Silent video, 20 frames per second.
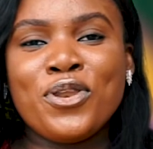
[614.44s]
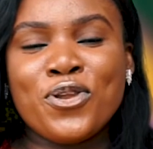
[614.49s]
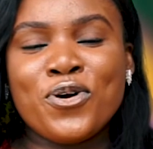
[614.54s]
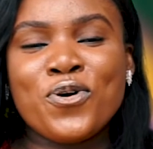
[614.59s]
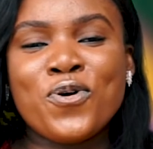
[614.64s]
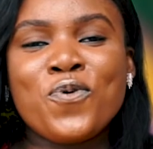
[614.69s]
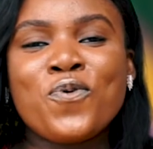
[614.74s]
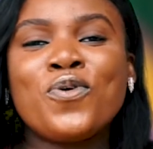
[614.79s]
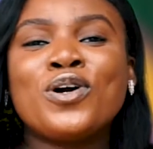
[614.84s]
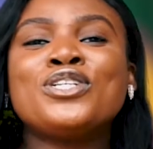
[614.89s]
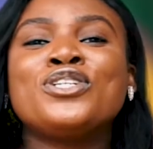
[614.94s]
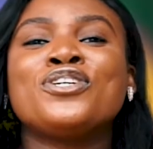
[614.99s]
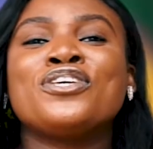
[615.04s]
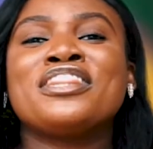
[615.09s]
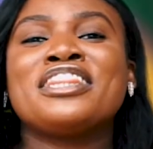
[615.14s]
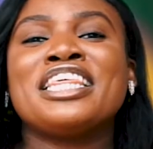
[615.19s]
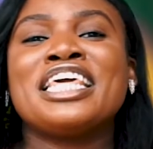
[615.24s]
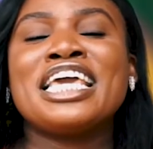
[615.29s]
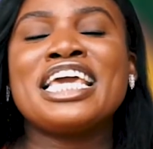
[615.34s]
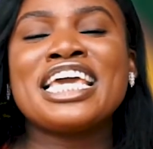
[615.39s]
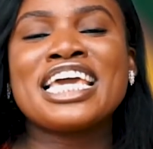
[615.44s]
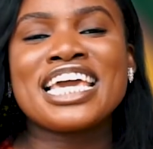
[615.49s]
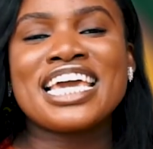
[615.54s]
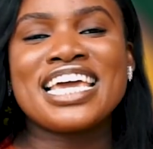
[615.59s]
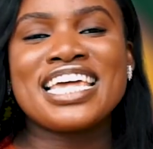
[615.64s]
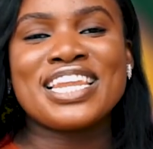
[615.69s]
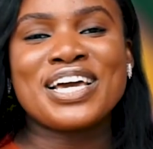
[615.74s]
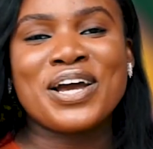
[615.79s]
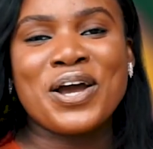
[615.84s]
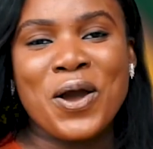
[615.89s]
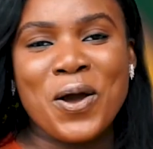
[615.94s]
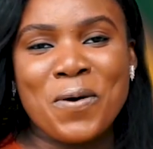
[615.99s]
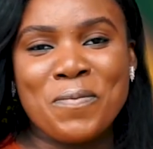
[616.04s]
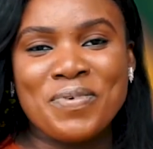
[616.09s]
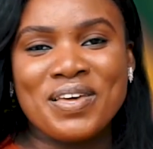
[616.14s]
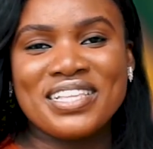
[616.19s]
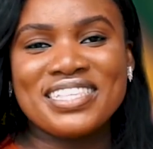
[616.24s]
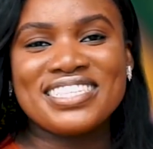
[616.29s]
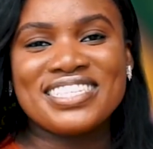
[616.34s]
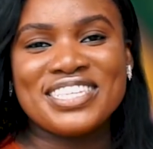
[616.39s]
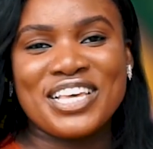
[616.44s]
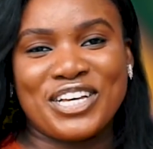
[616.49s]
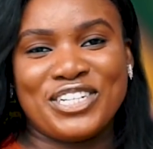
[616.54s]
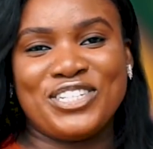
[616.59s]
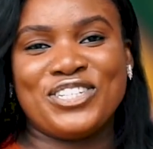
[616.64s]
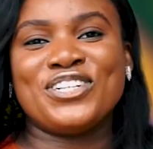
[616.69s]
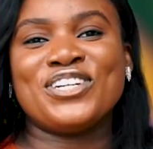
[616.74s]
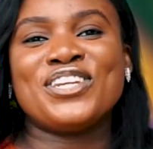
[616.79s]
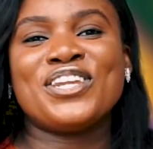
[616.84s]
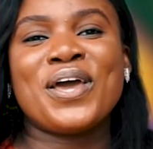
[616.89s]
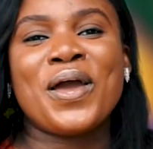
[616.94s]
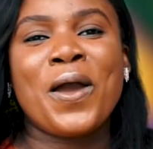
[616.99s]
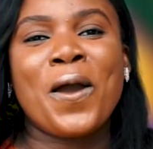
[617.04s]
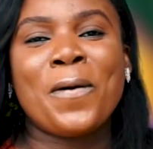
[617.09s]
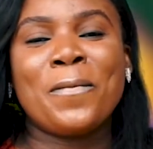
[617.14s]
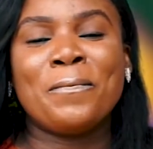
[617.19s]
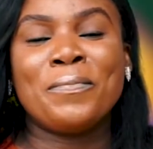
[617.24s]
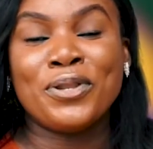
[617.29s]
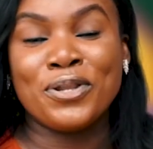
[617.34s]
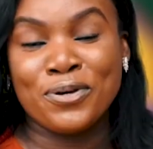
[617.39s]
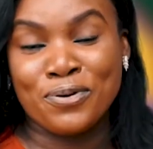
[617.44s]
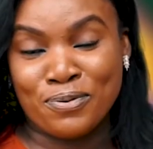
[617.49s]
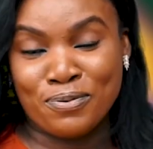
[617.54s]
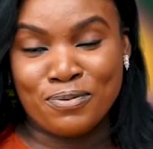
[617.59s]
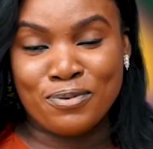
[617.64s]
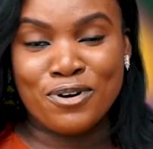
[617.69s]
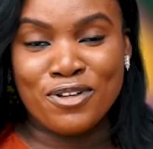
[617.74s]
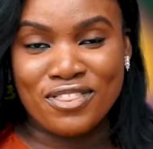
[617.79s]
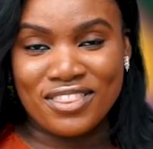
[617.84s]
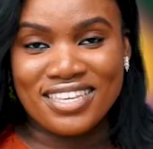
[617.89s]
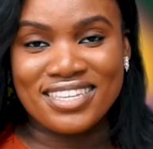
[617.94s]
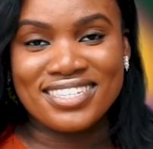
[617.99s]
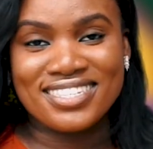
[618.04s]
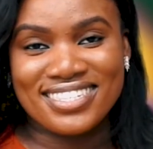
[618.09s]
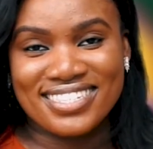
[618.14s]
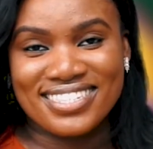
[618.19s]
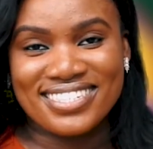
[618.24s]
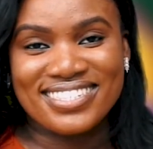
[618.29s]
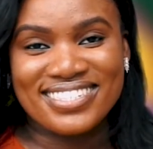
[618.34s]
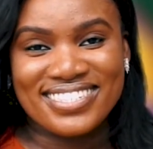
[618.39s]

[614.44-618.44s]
know what you think in the comment section below on this.